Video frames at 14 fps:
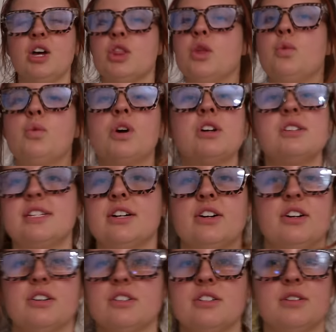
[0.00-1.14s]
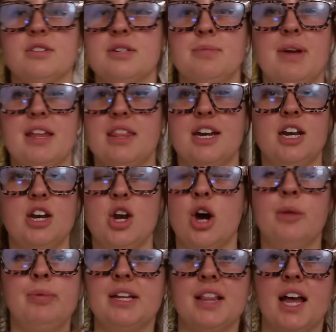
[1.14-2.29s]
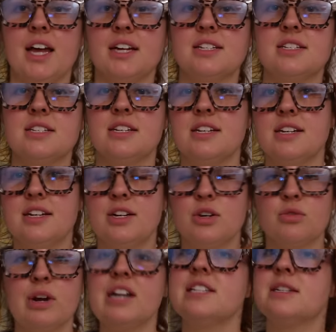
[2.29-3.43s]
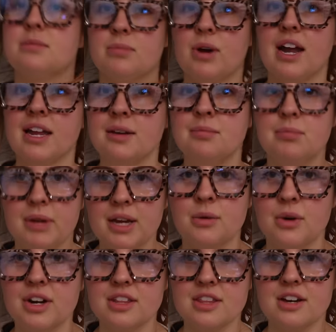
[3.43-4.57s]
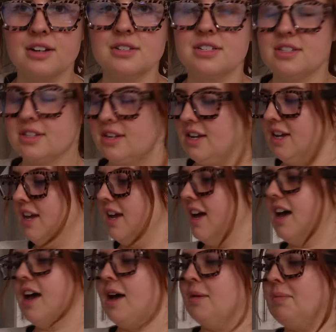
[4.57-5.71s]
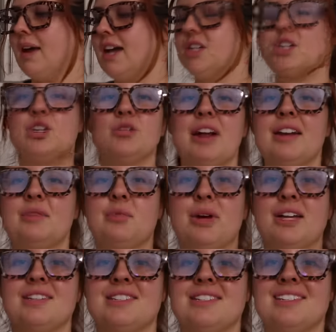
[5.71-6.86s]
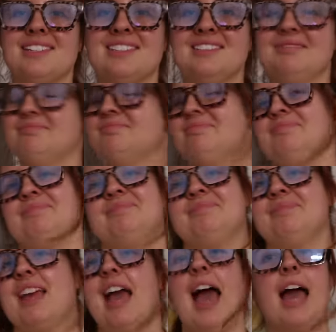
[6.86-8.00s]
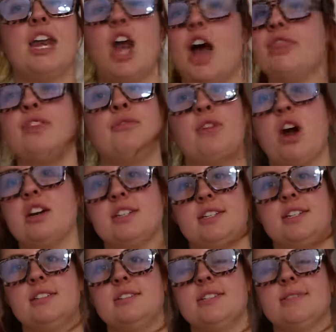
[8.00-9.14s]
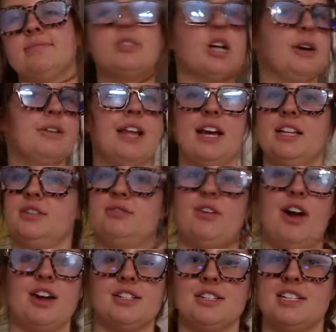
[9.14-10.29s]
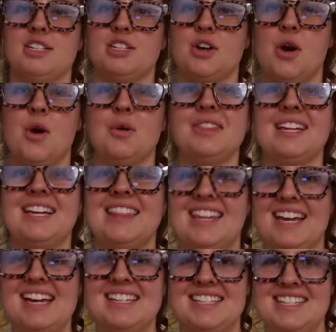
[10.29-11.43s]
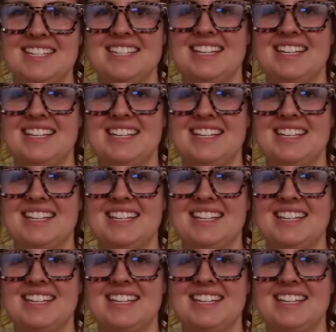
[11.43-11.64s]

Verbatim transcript: the worst cereals known to man that nobody likes. Raisin Bran being one of those. Um, and shredded wheats. And not the Frosteds. Don't like the Frosteds. Only these.